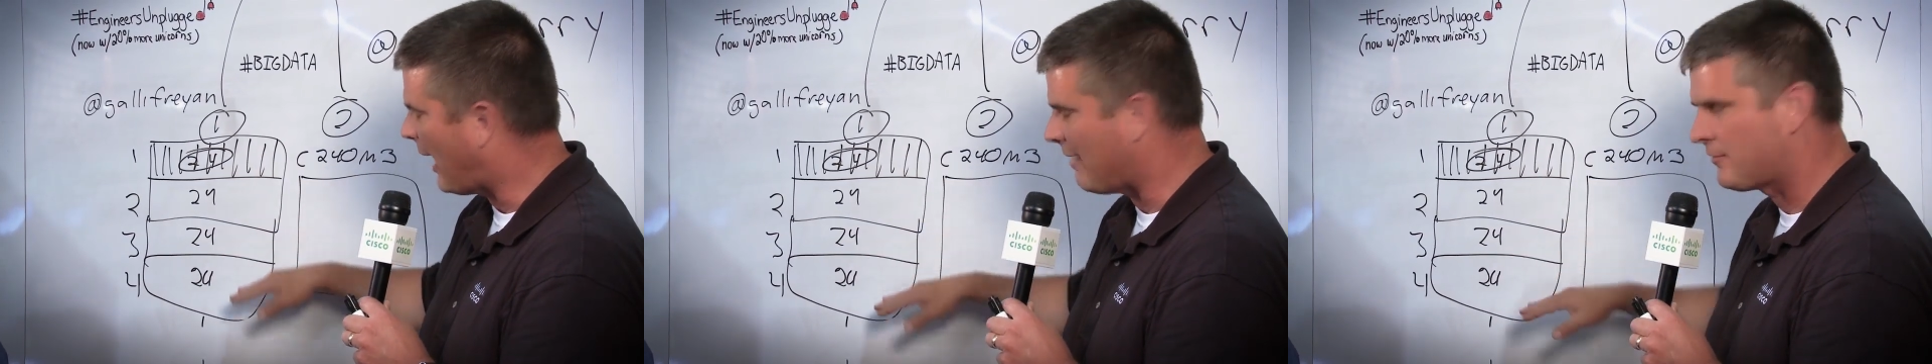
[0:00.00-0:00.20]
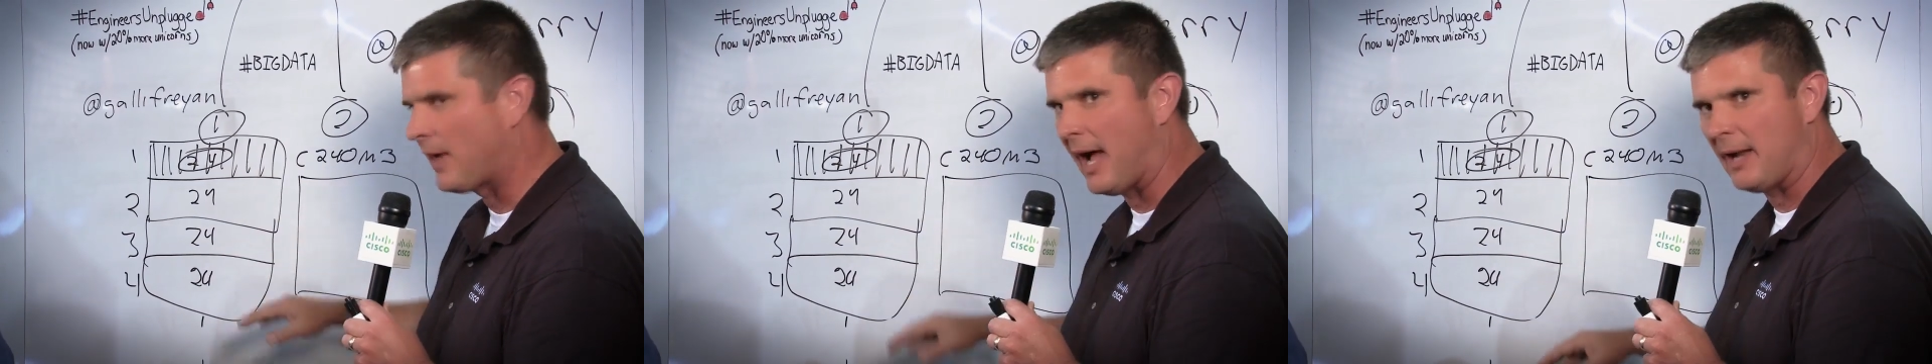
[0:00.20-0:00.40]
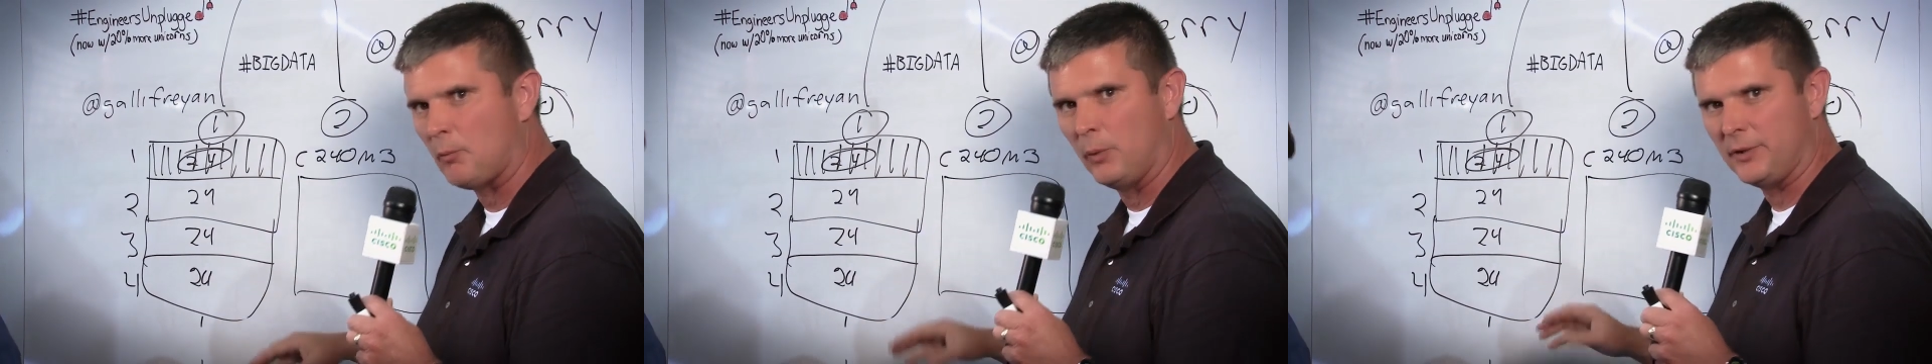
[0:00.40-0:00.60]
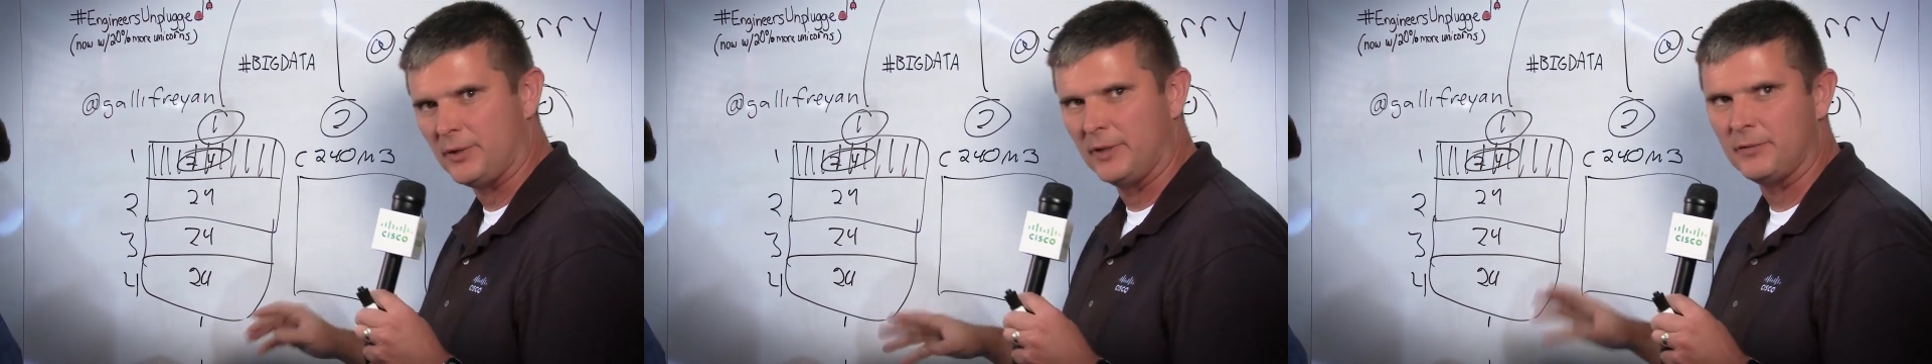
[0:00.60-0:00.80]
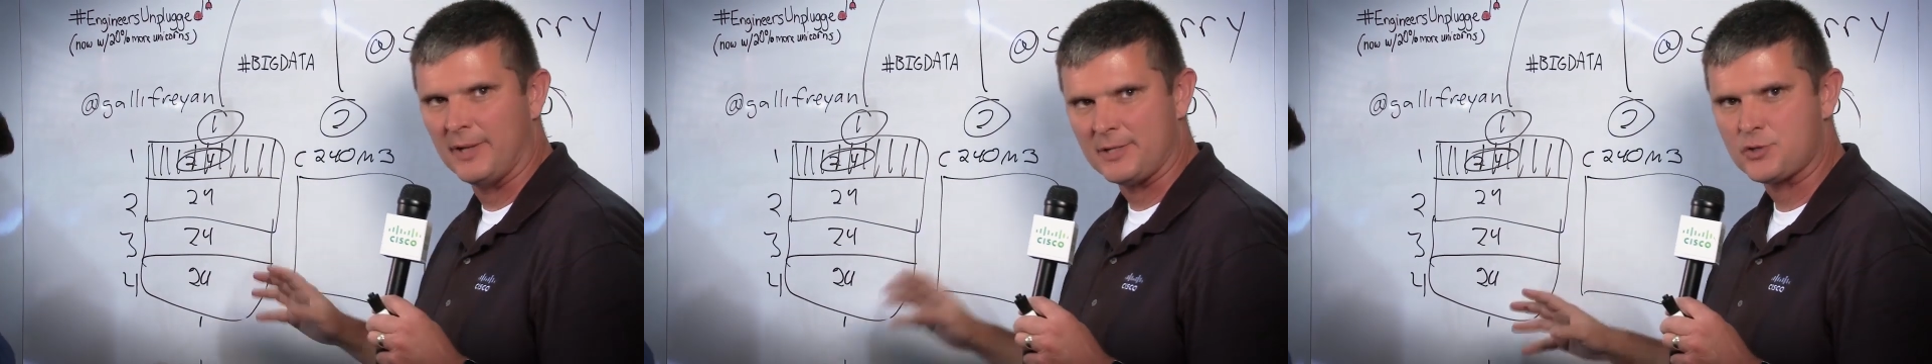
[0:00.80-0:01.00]
I've got
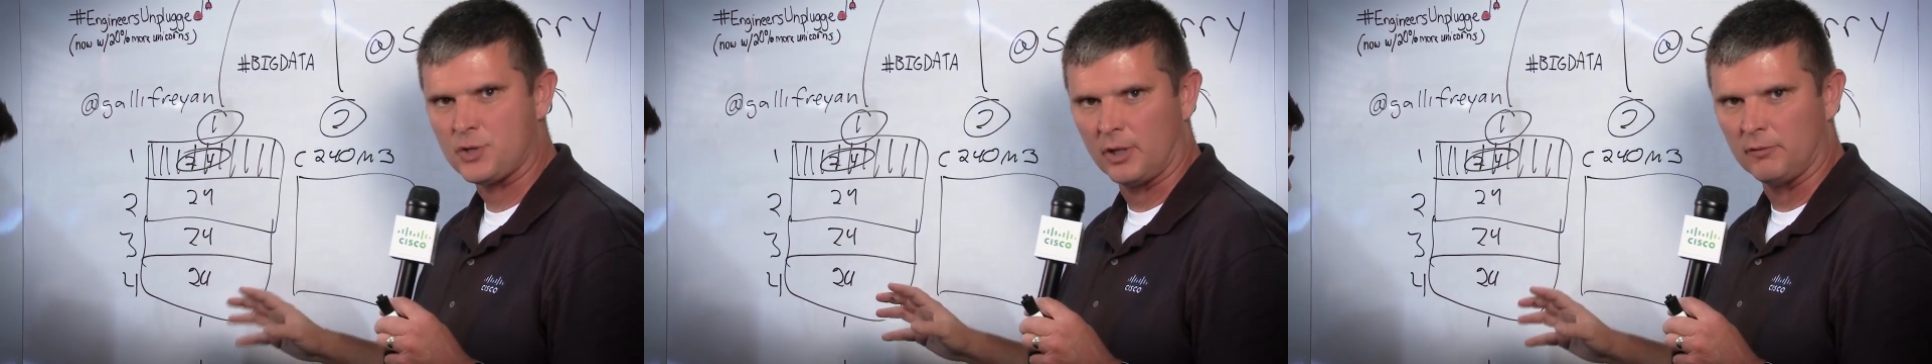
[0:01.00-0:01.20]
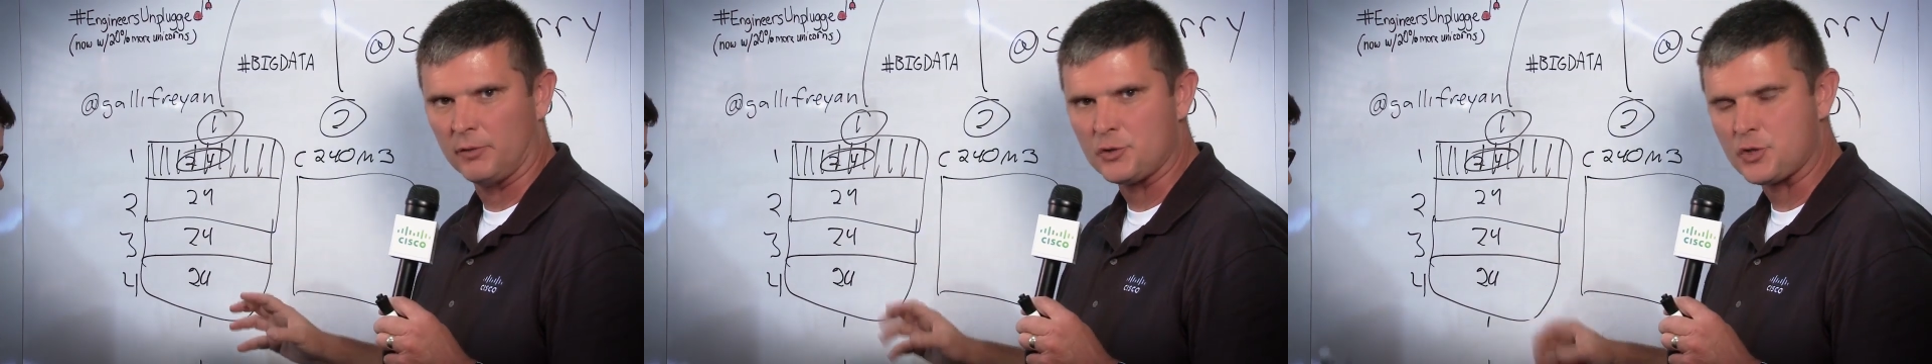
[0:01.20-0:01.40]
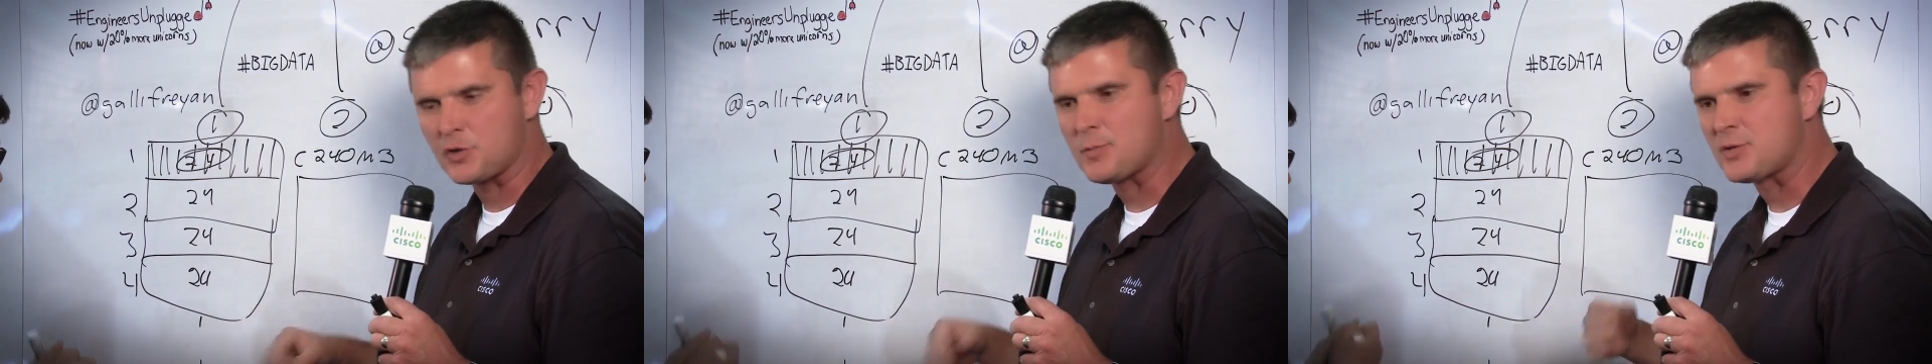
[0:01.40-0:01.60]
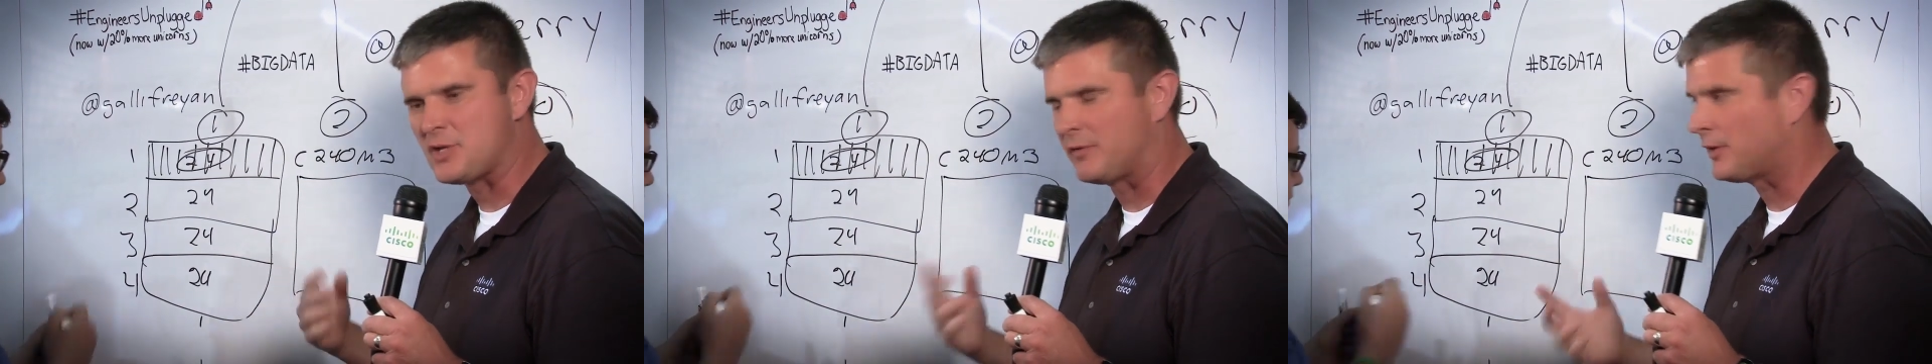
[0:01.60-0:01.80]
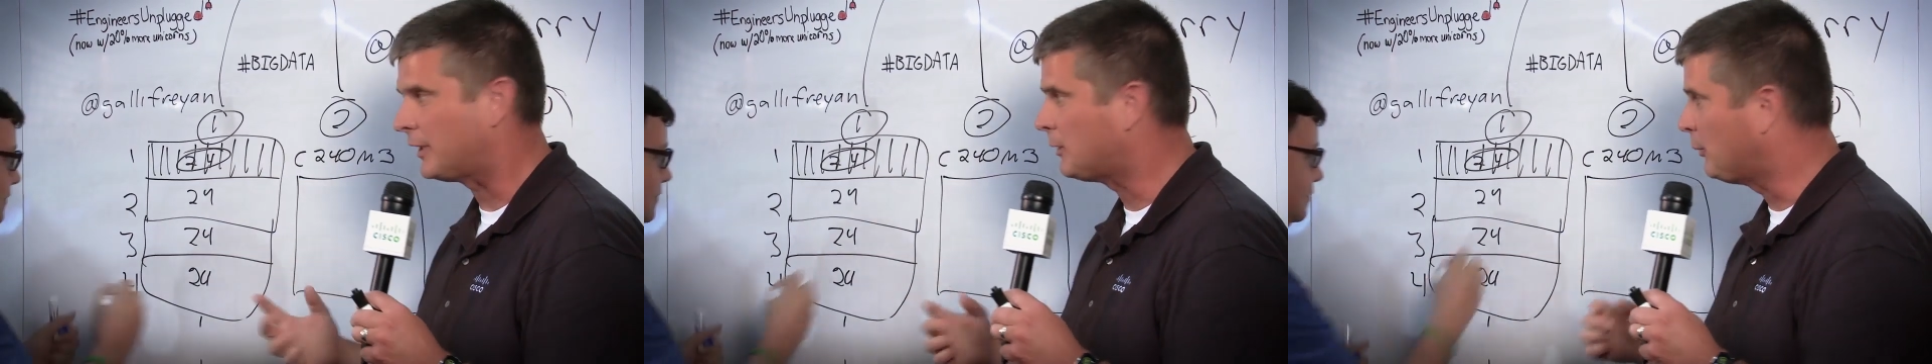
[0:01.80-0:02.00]
within that server. So
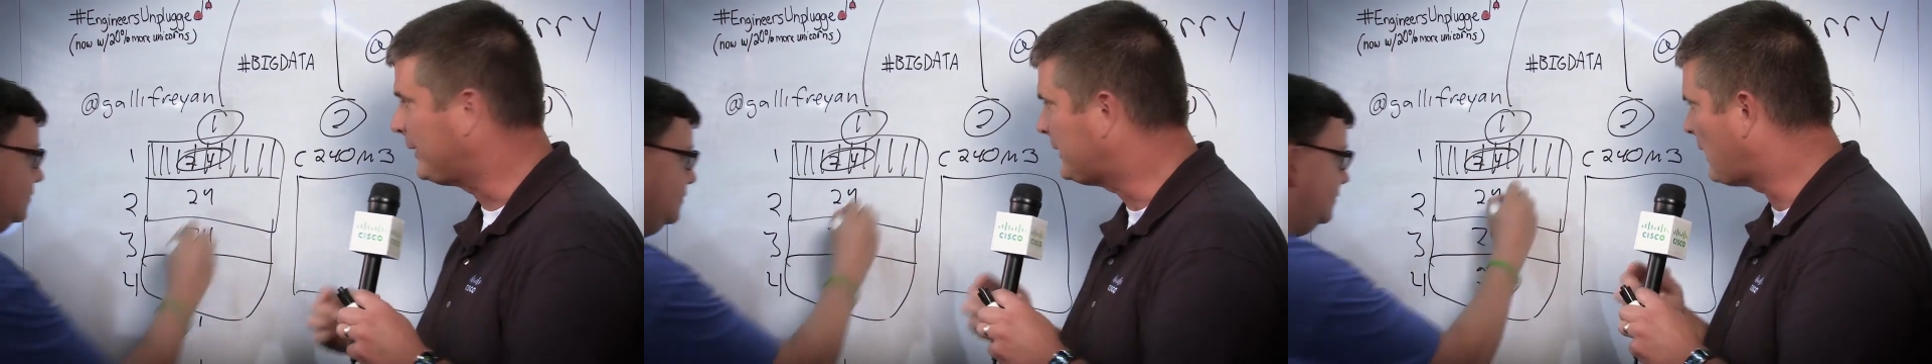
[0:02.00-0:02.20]
specifically, we